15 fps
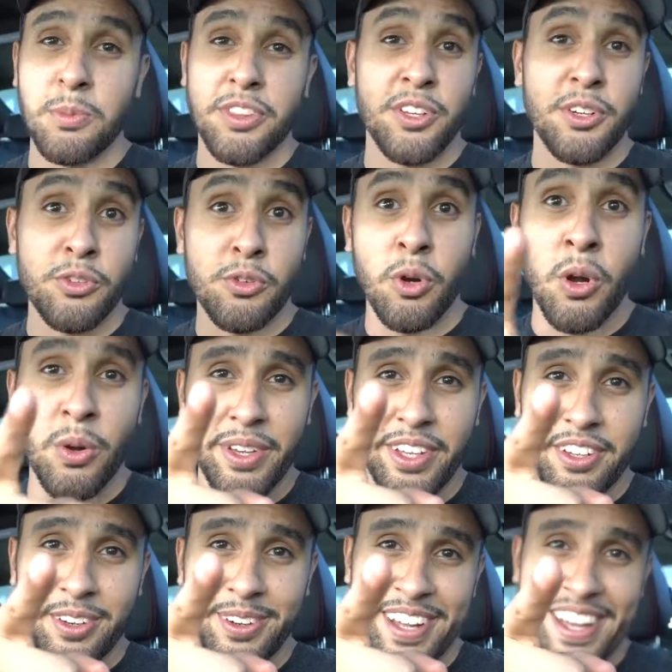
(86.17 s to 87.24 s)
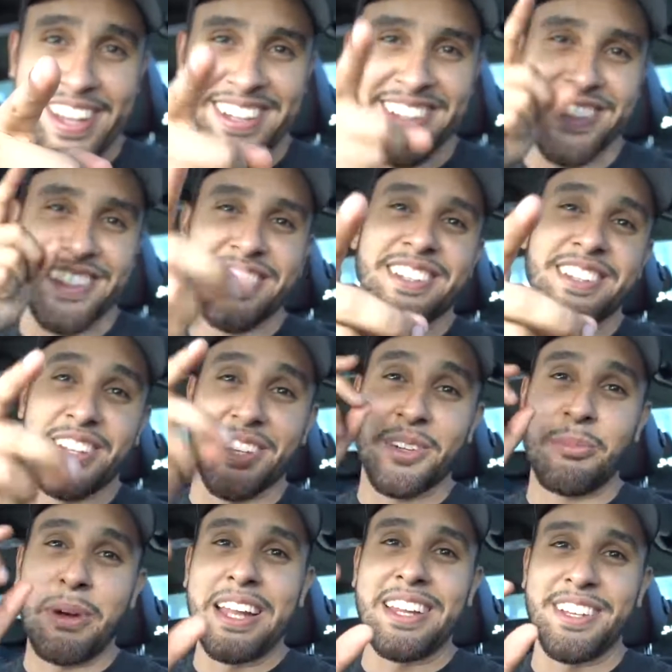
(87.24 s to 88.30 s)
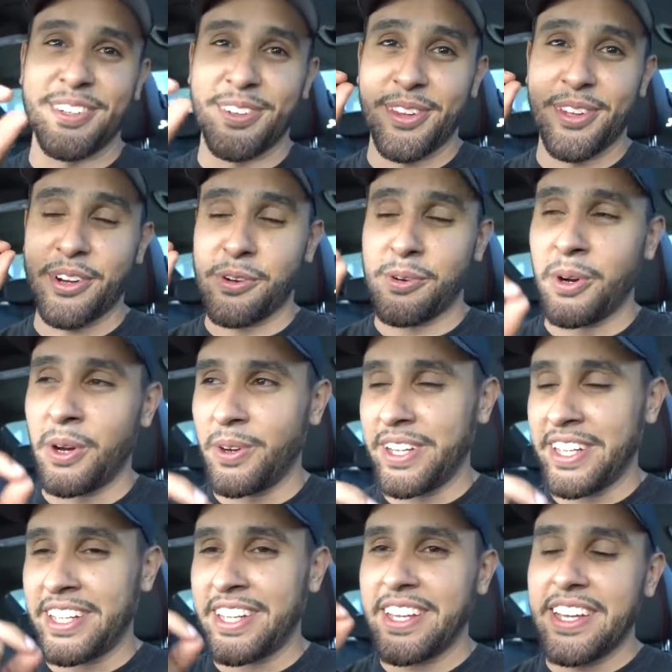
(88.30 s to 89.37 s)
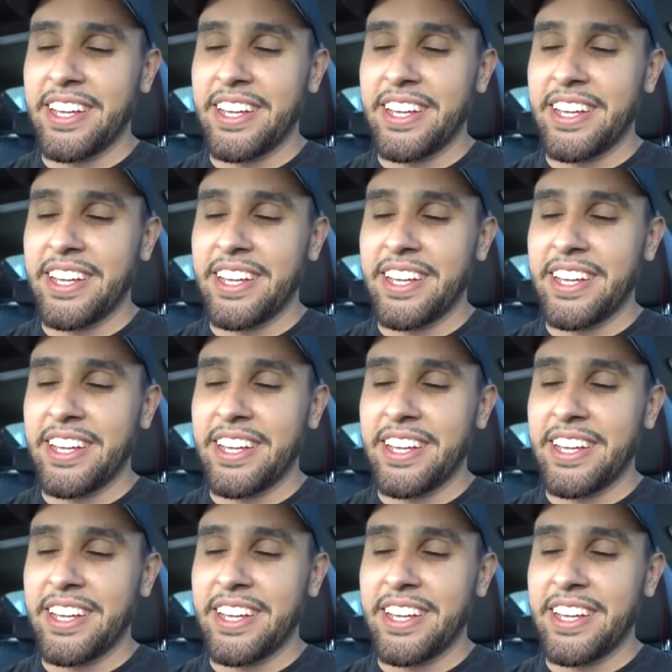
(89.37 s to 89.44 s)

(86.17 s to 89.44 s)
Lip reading: but they're growing, okay? Little by little, they're growing.